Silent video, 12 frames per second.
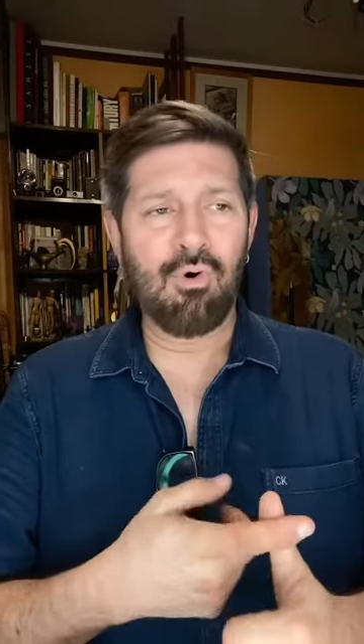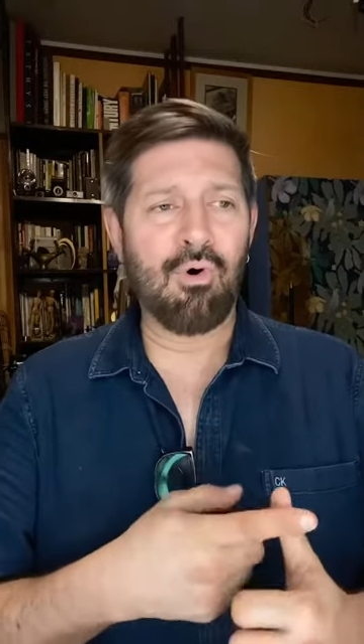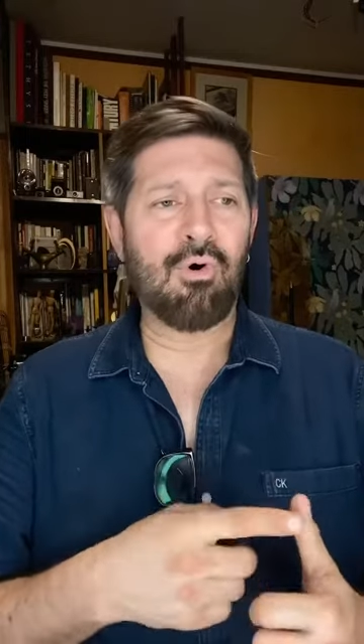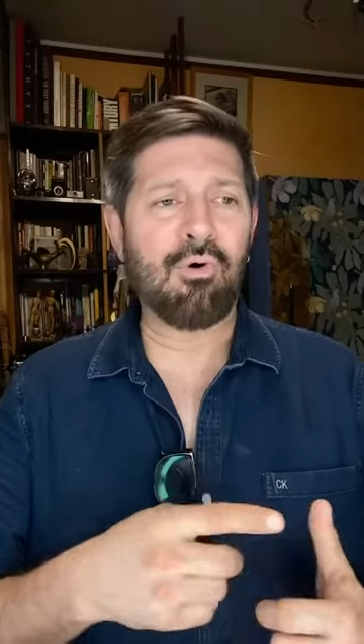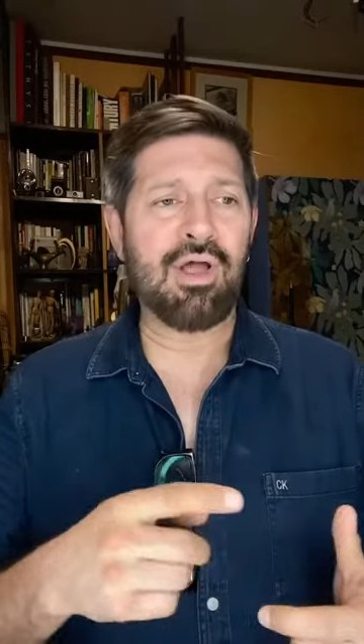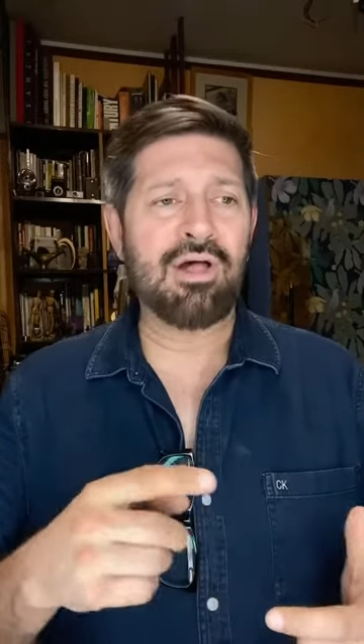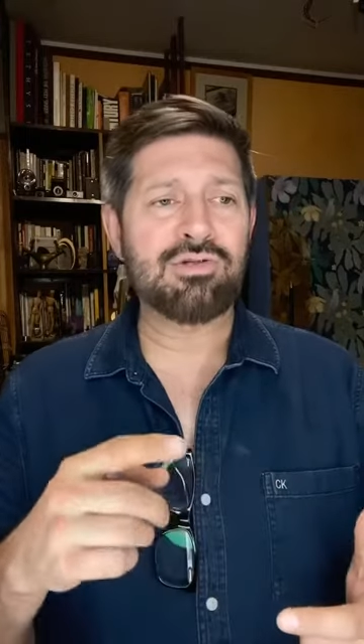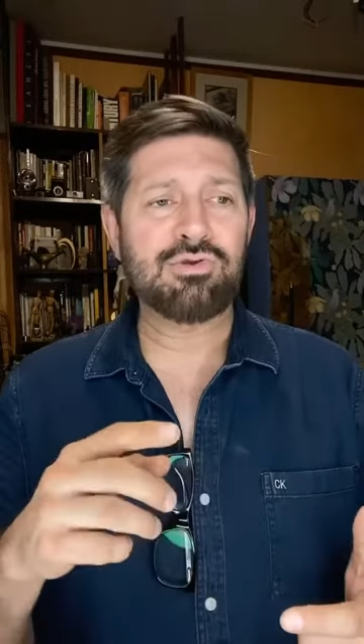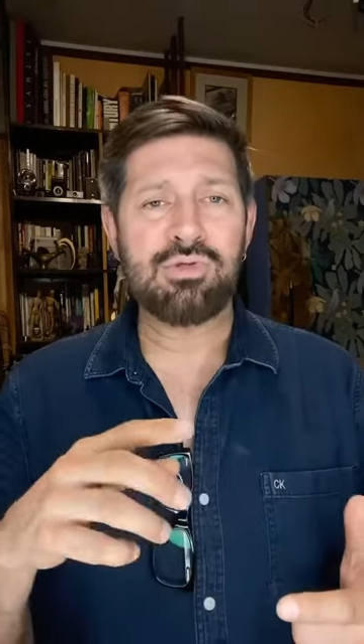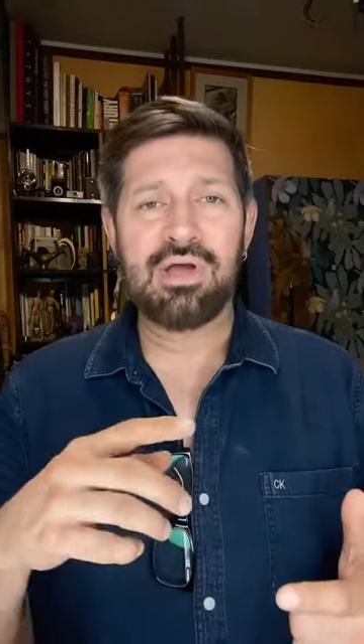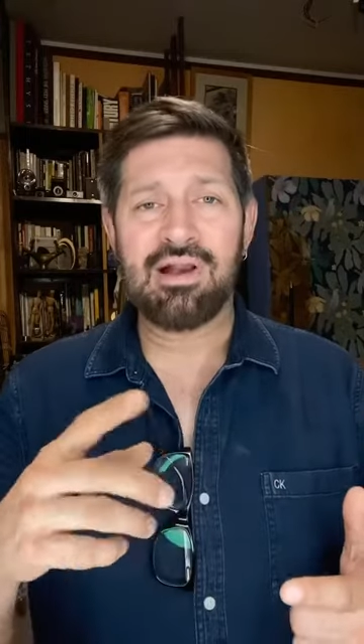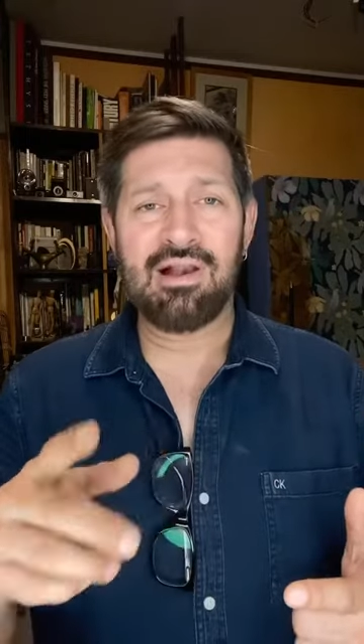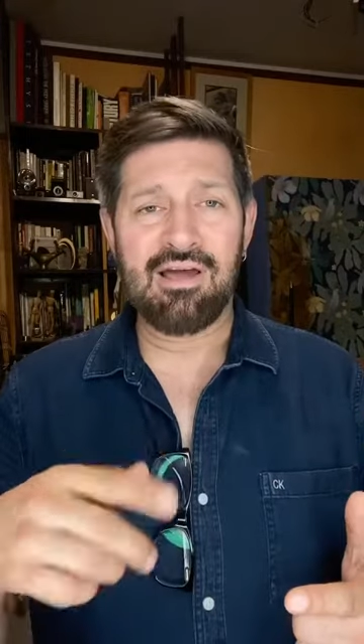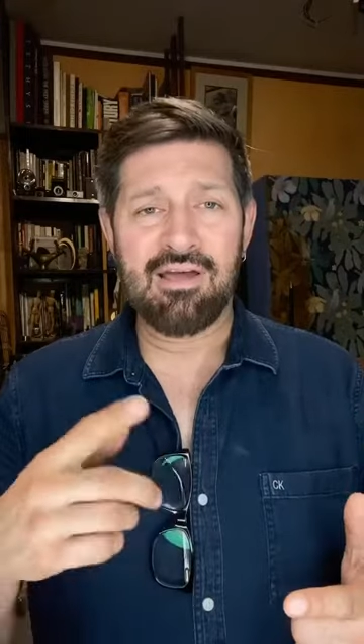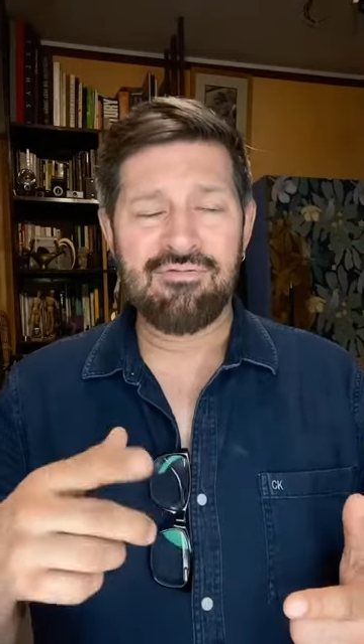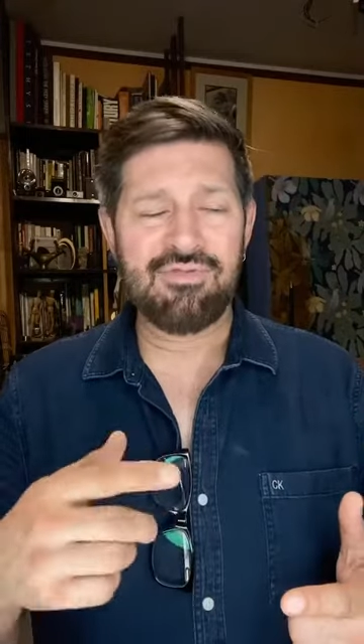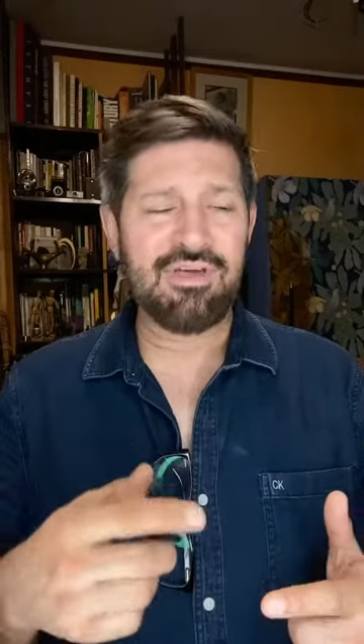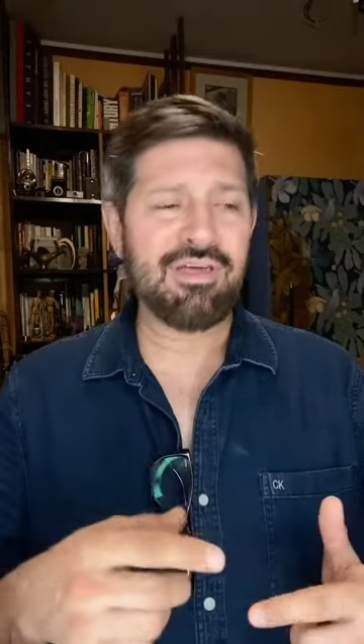or else on that
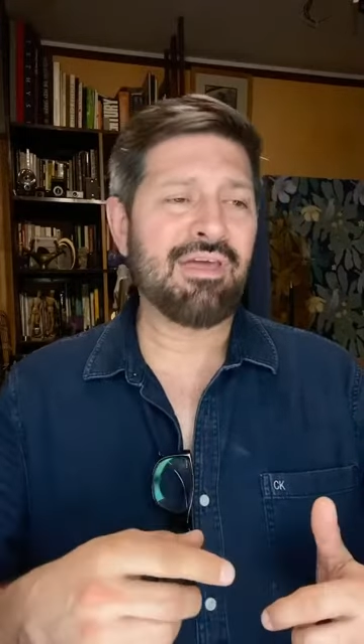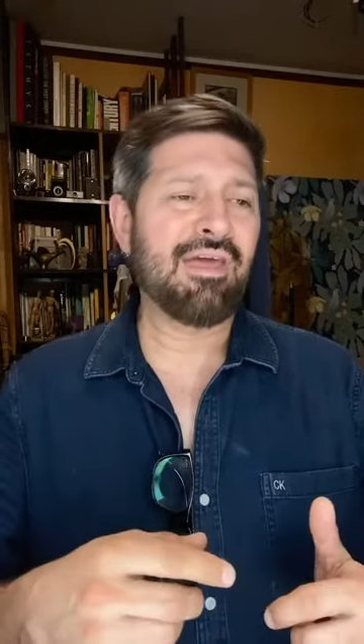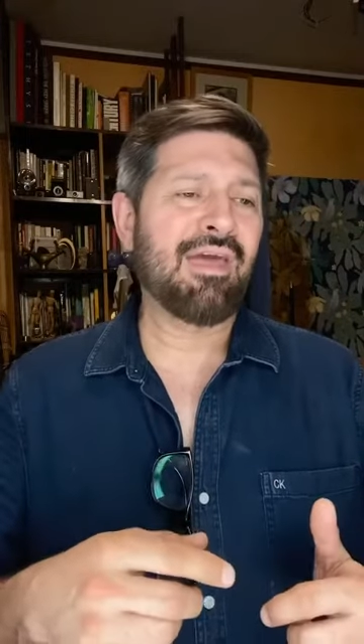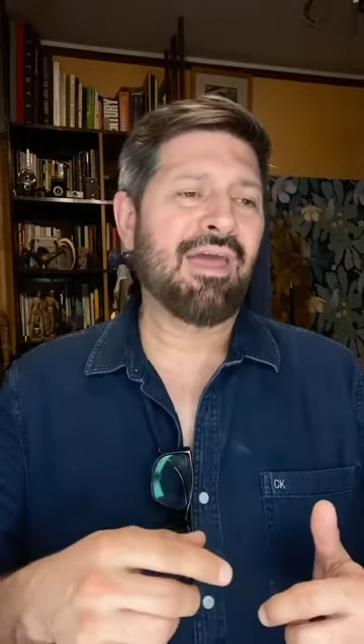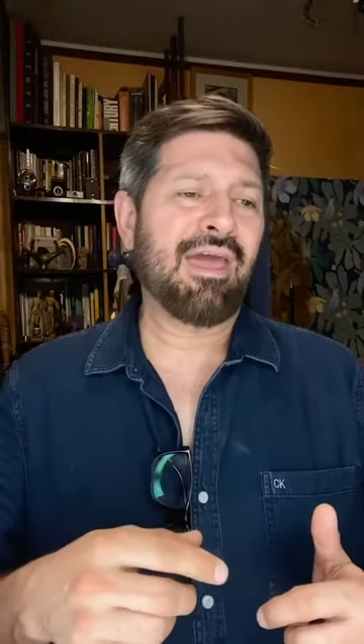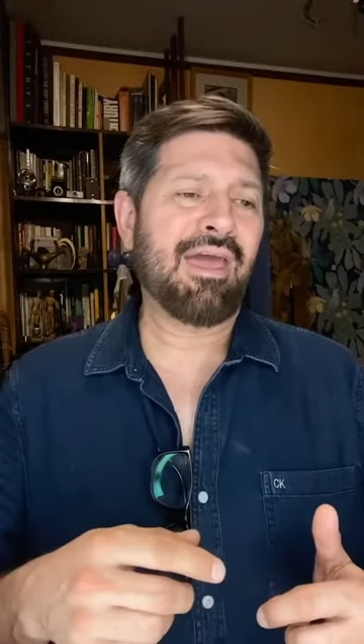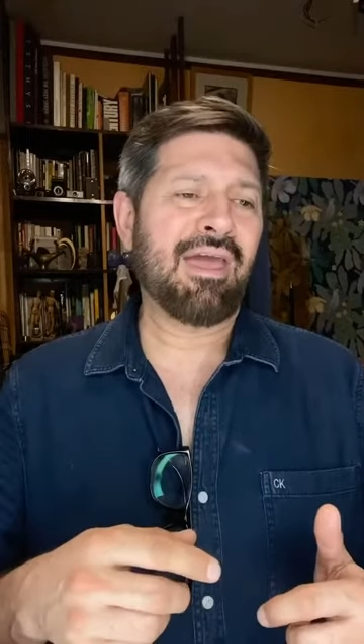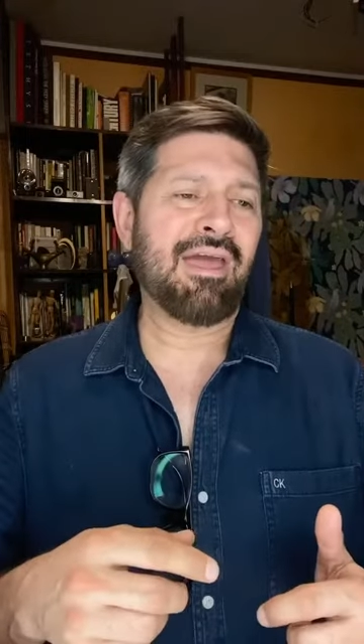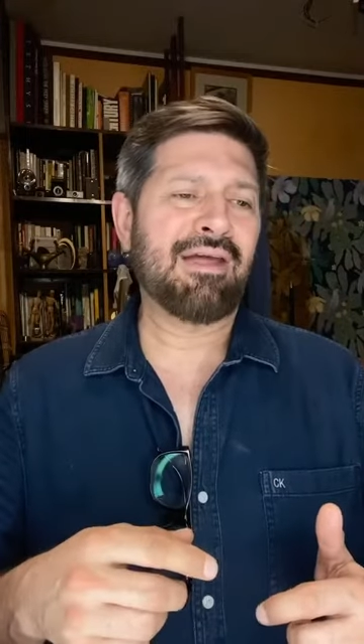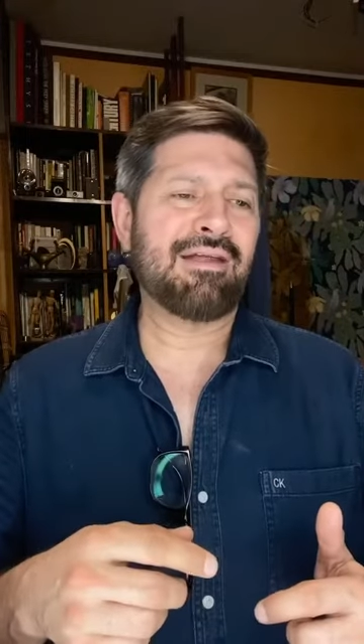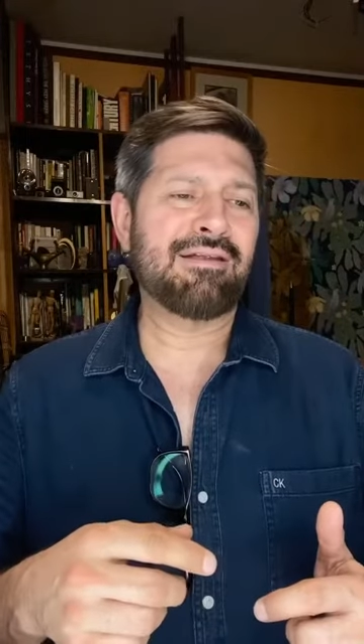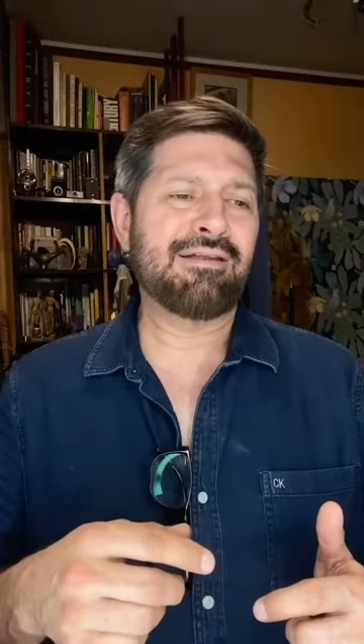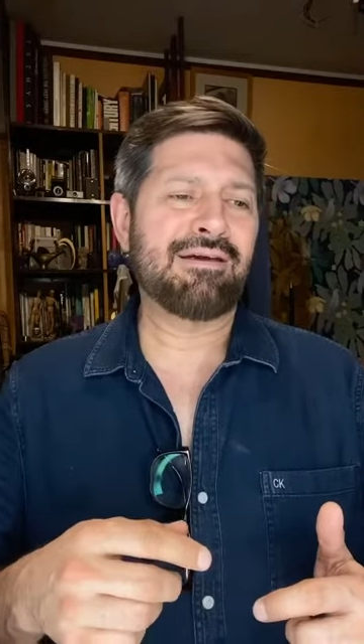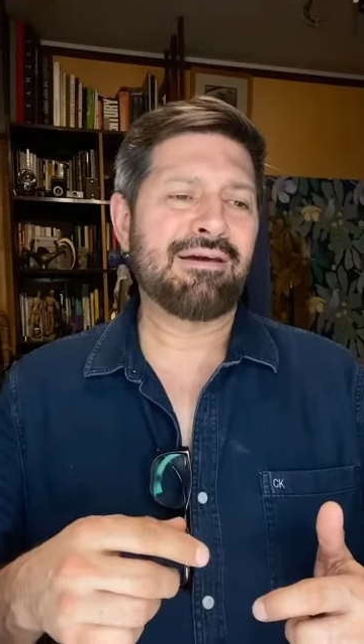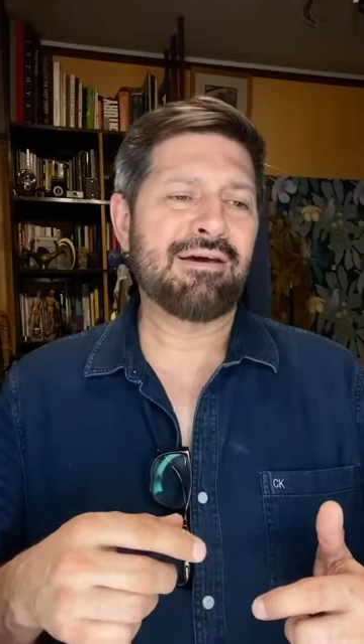live thing, and